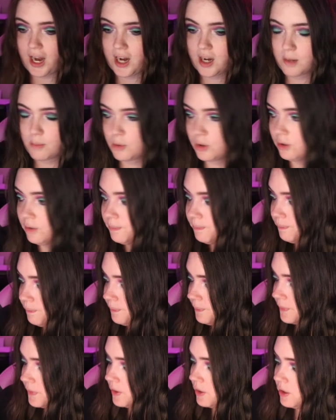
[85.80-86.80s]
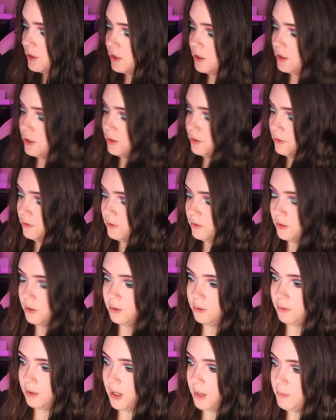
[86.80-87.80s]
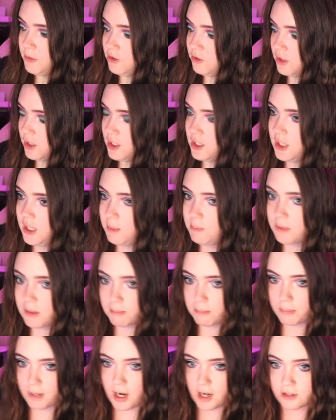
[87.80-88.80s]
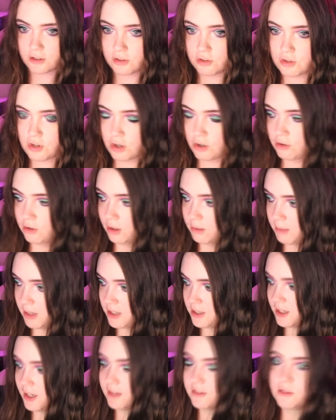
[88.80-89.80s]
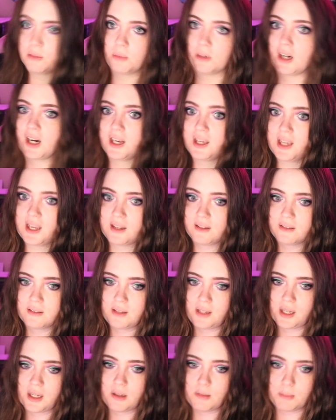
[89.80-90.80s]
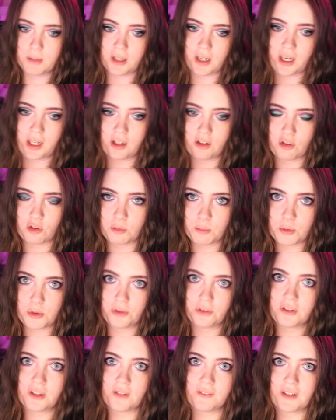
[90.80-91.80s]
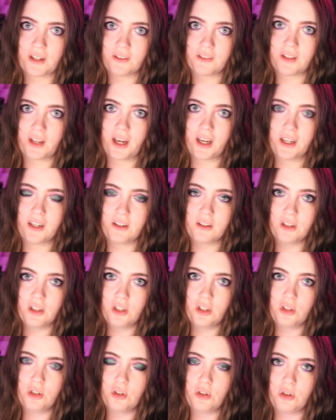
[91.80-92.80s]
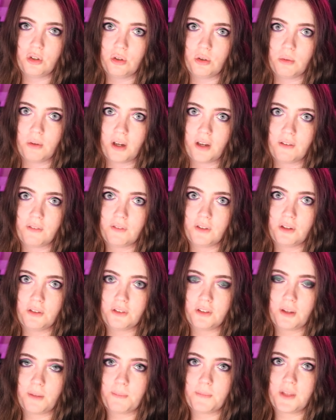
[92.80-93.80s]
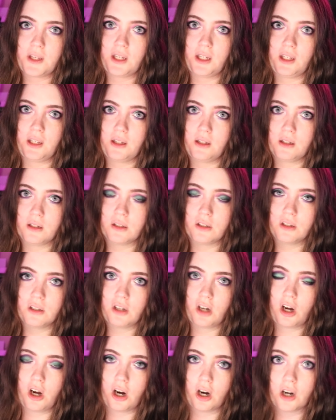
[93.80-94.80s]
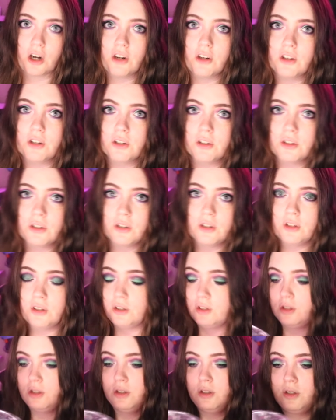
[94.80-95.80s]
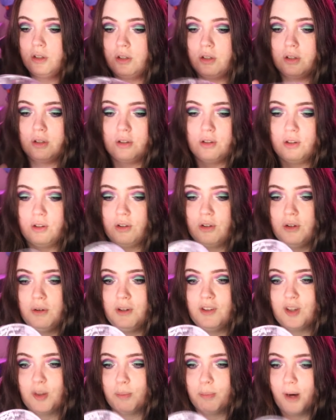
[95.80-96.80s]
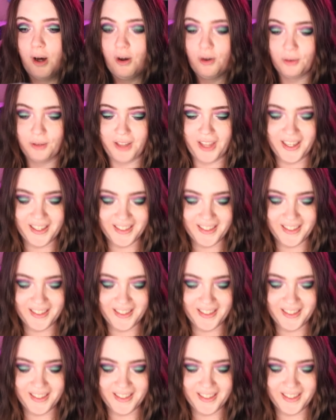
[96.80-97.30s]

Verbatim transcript: Animal. So I'm just going to keep the box turned on my desk where I can't see it, but I can just pull stuff outside. Ooh, I feel something hard. Ooh, it's a ball!